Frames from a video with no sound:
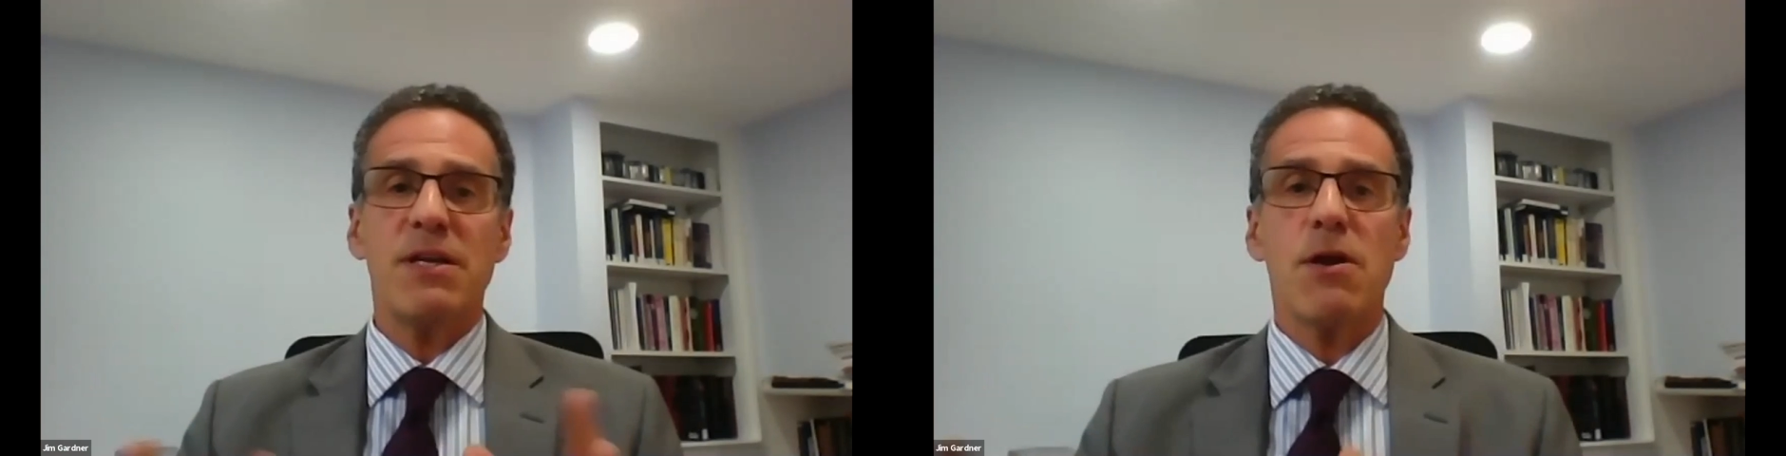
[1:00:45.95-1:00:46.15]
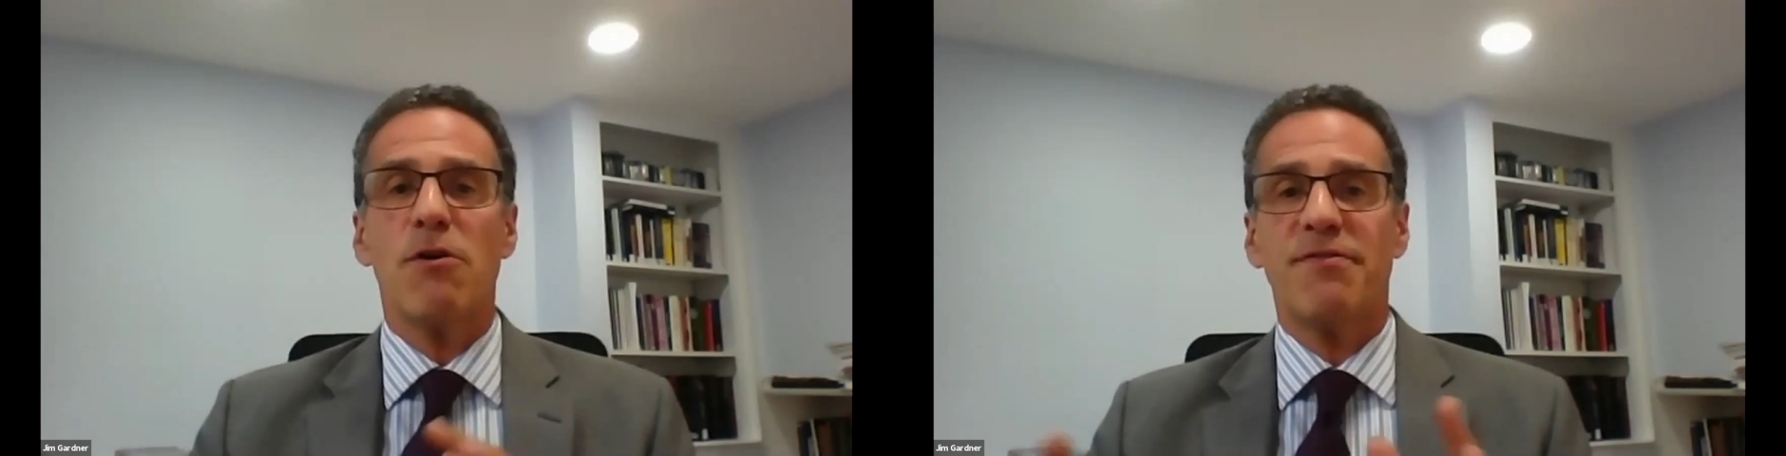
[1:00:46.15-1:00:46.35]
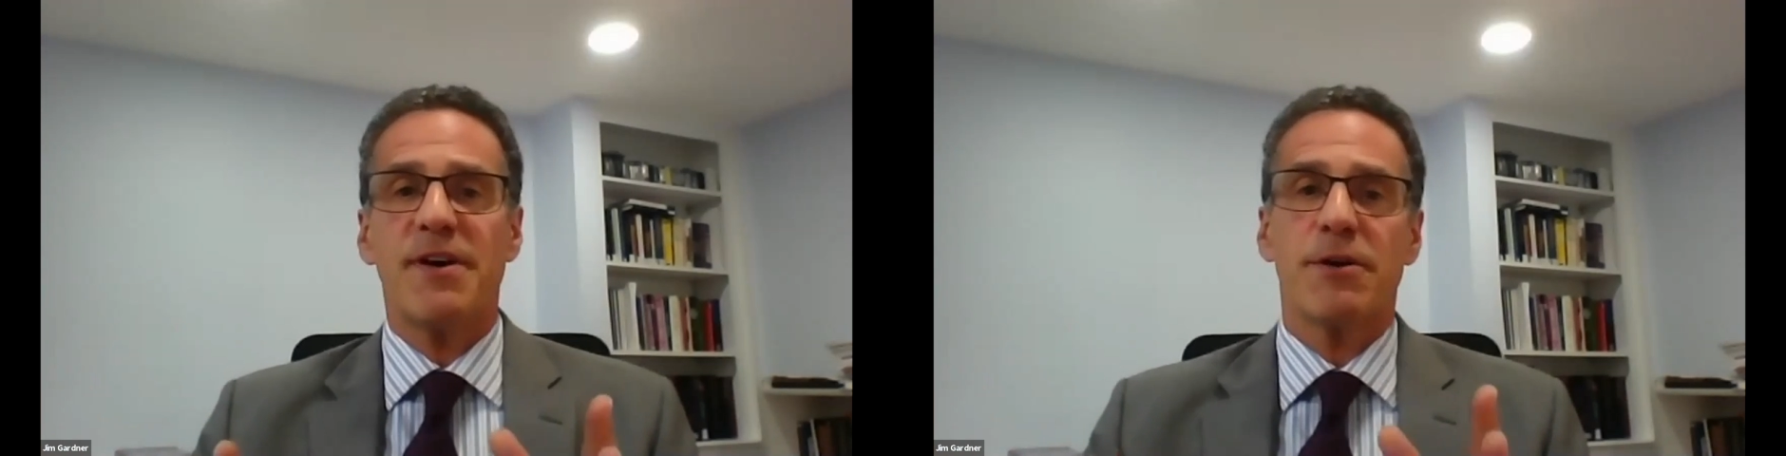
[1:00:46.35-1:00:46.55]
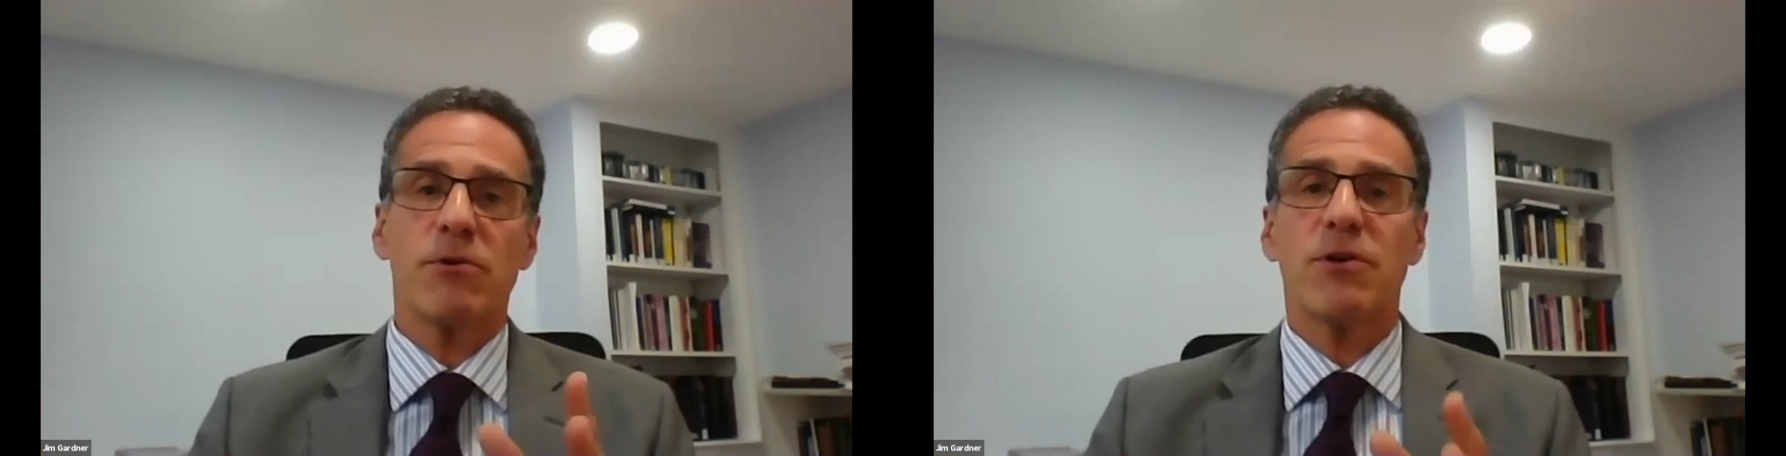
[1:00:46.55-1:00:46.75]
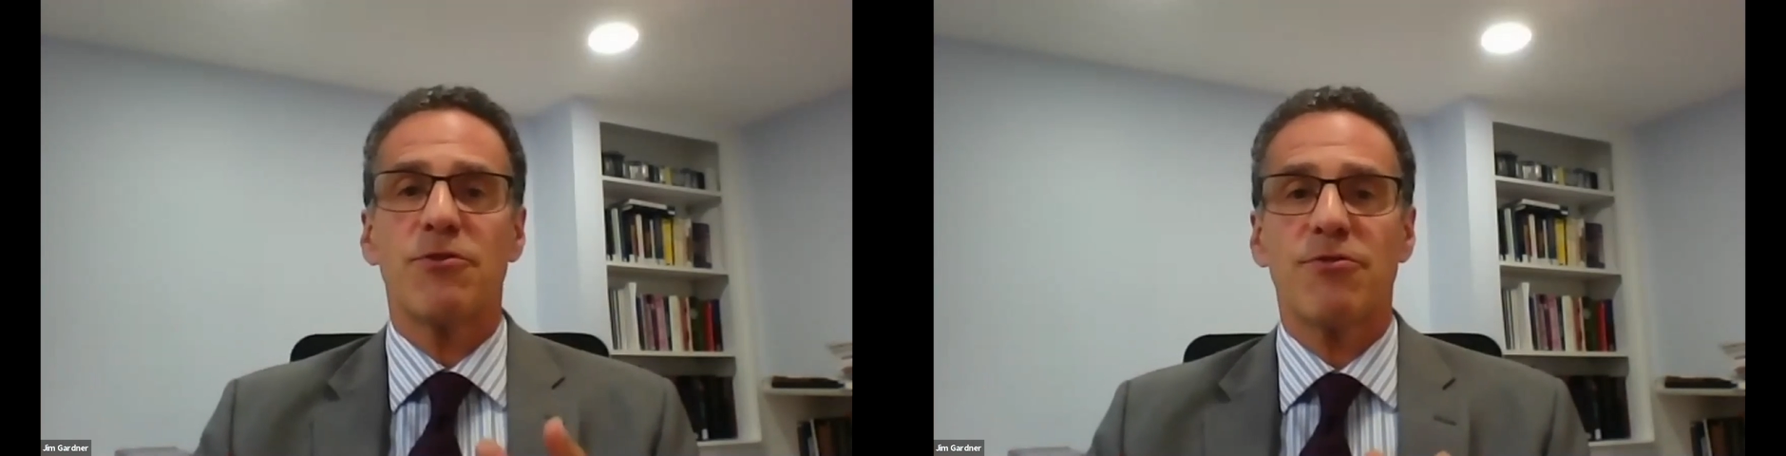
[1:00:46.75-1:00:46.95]
no federal
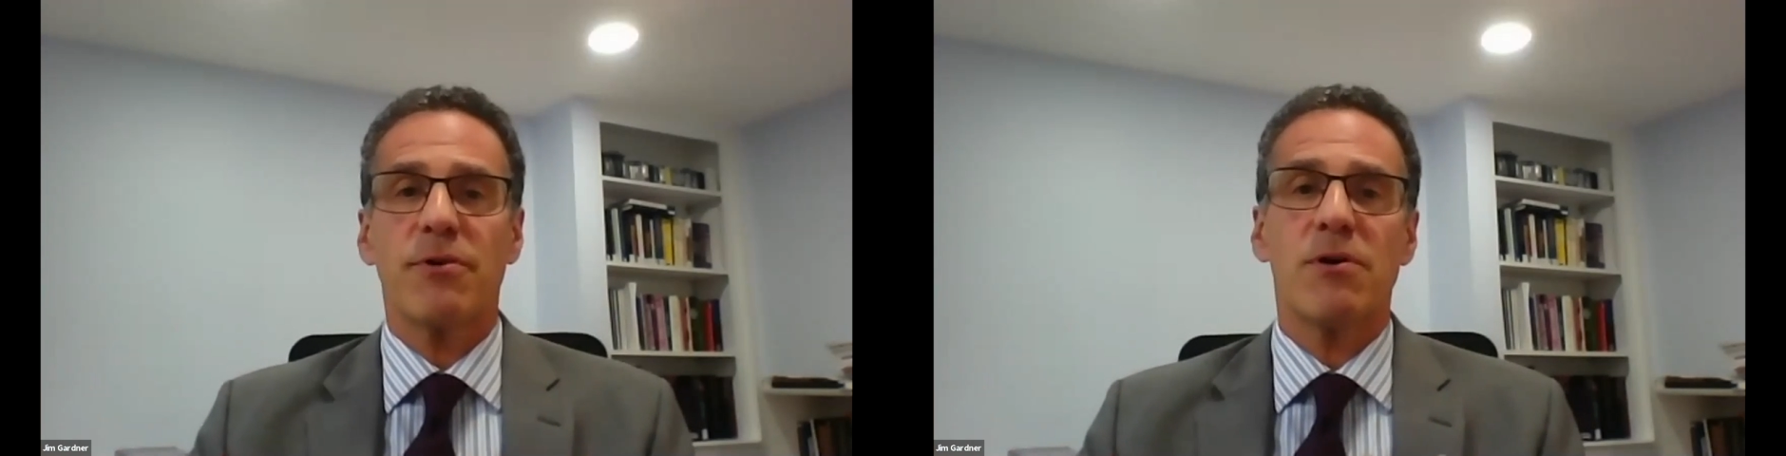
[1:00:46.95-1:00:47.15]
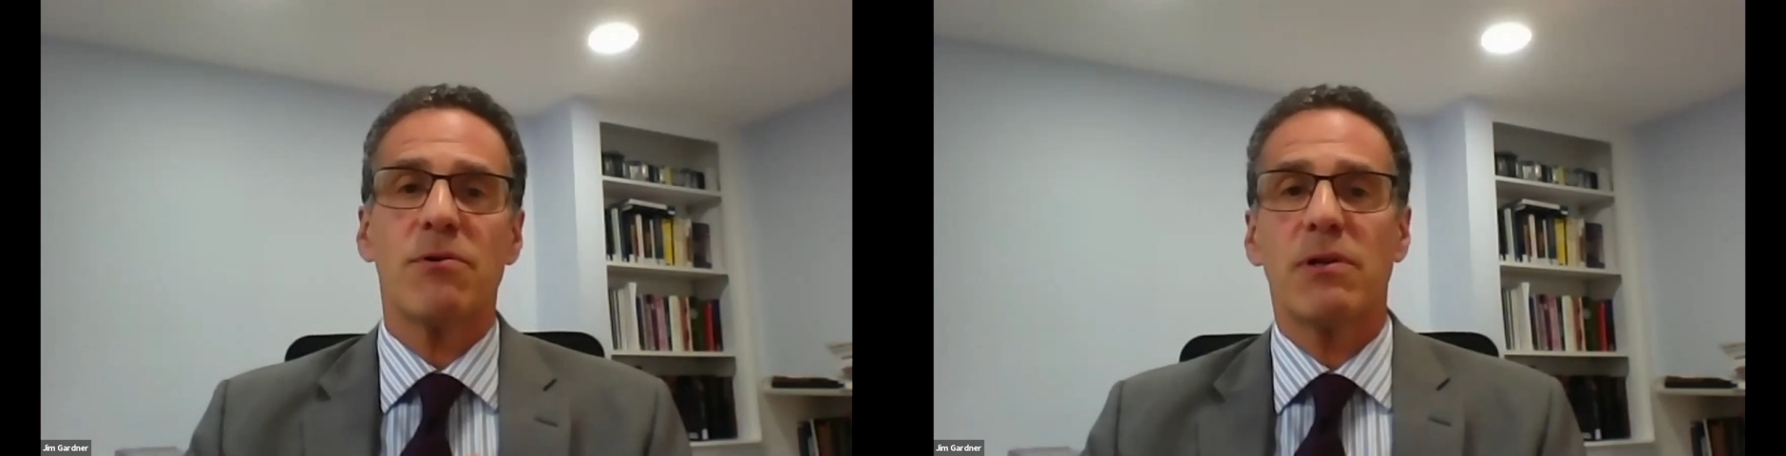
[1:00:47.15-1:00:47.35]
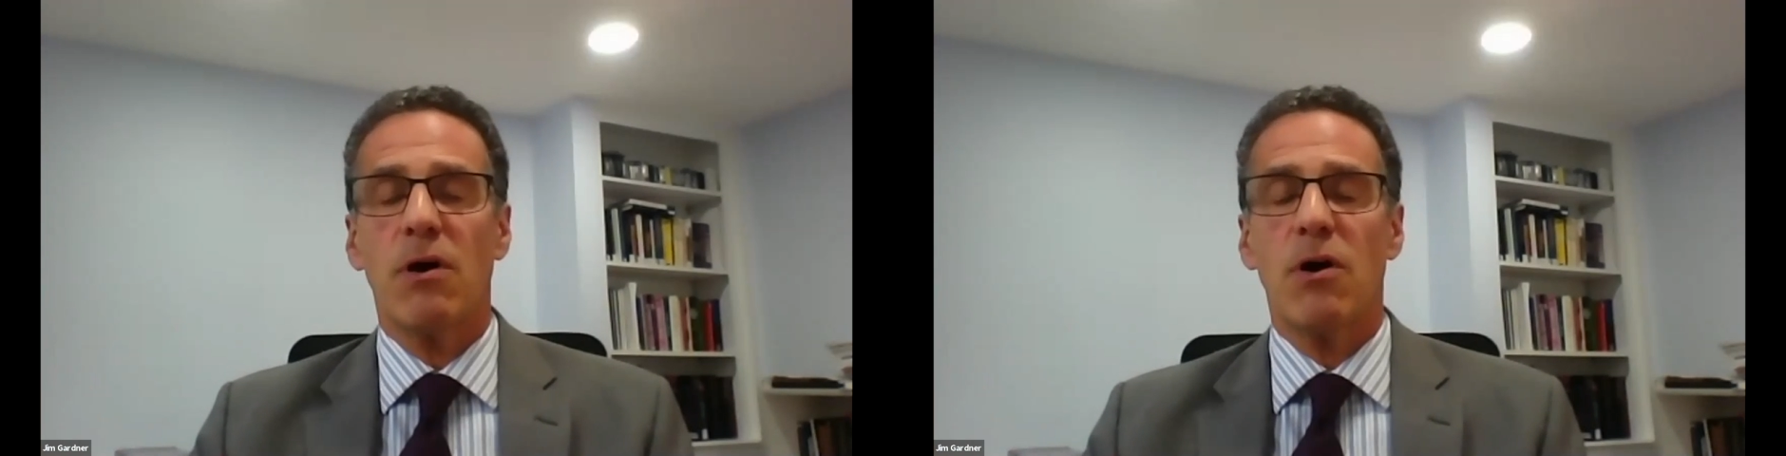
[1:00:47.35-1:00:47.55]
control